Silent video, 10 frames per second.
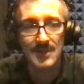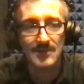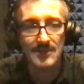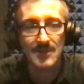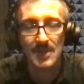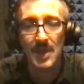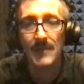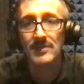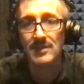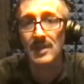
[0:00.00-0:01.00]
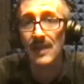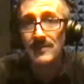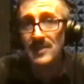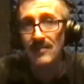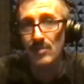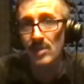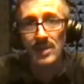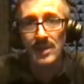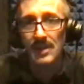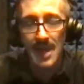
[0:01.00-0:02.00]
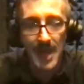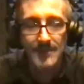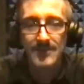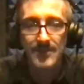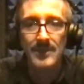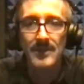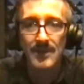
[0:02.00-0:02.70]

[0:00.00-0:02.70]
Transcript: It's a lifesaver, really, honestly.